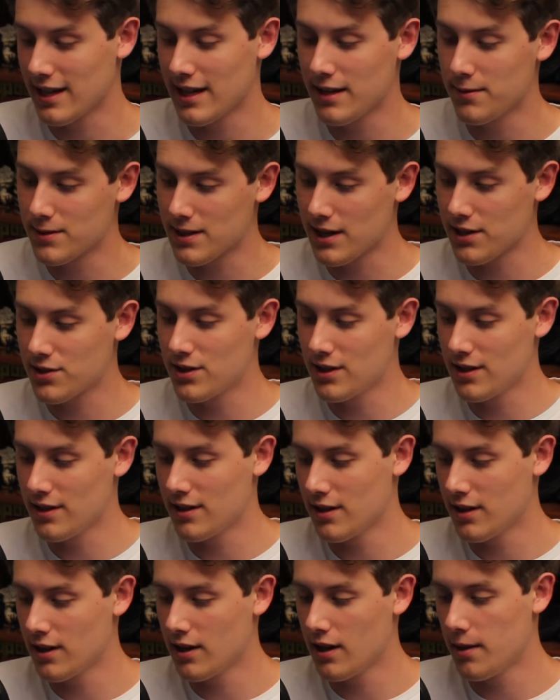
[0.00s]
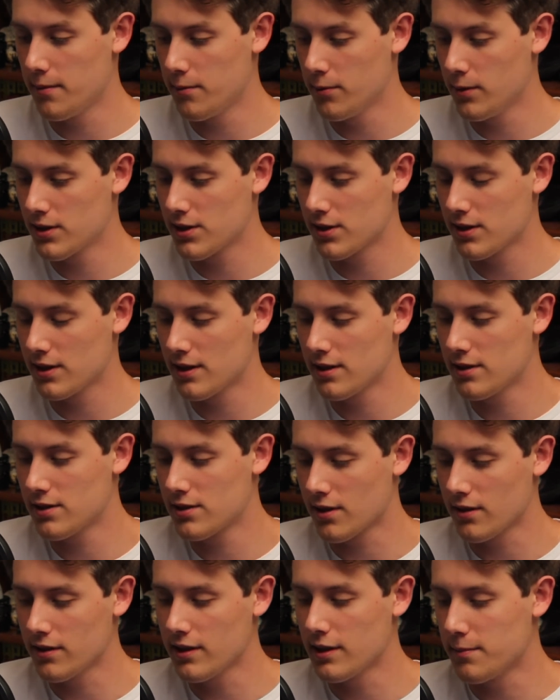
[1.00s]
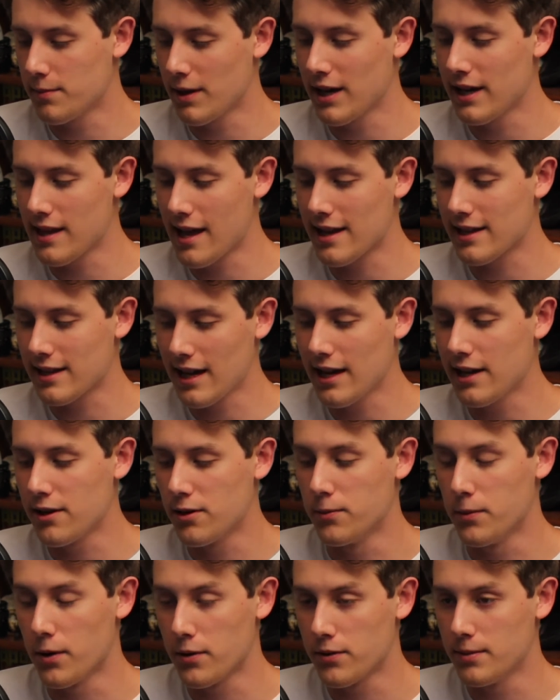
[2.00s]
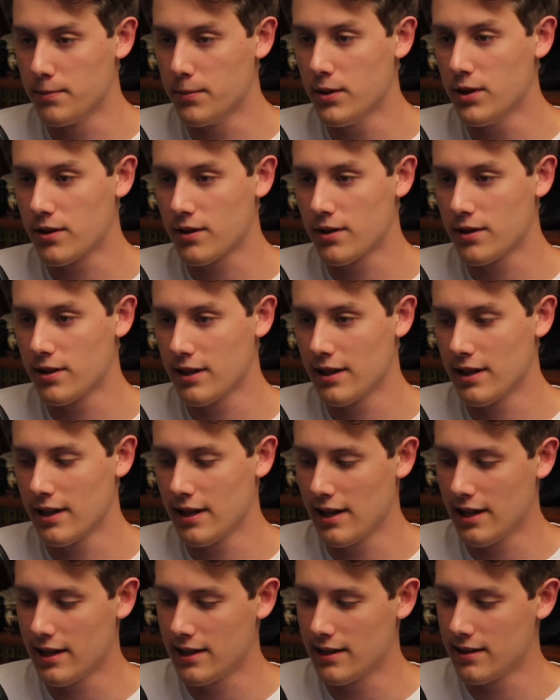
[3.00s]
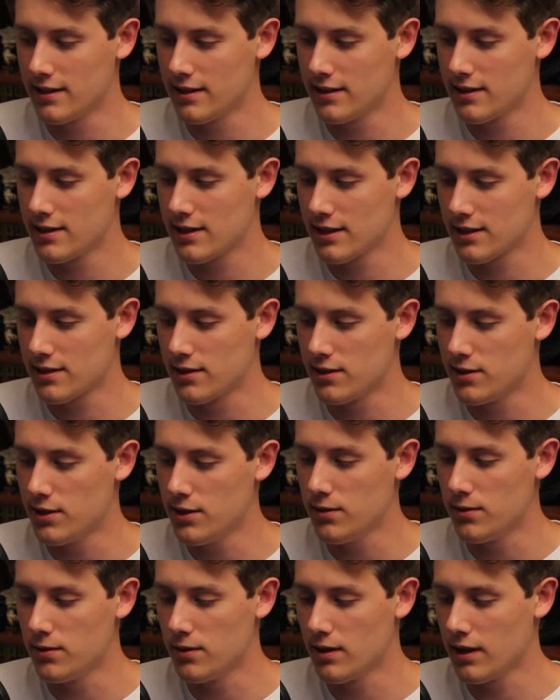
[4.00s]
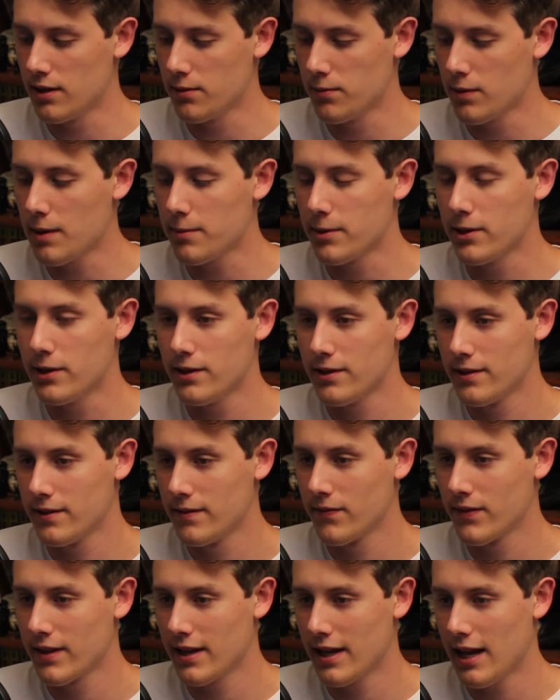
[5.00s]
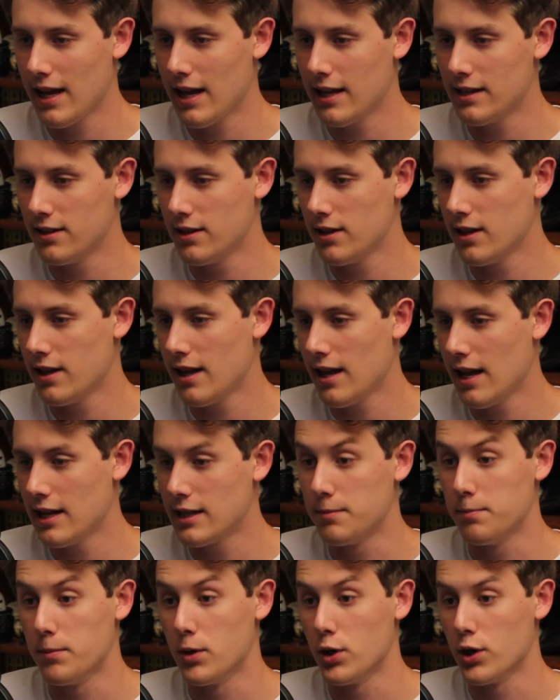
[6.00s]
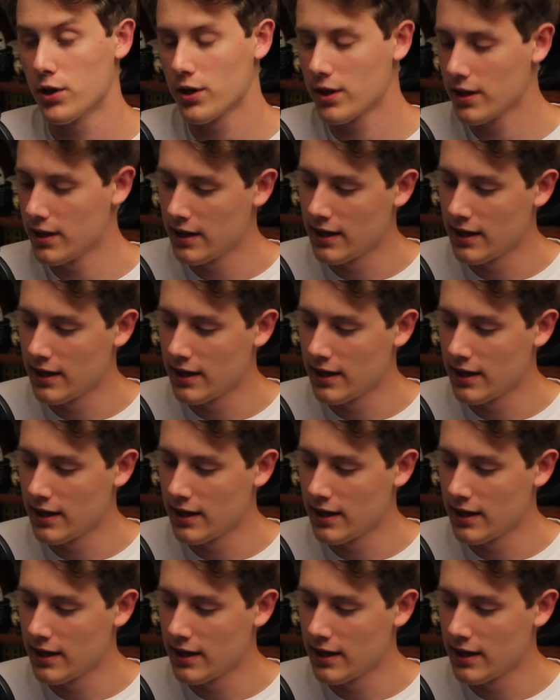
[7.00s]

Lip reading: And it was actually originally started by that guy who wrote the book in 62, Robert Edinburgh.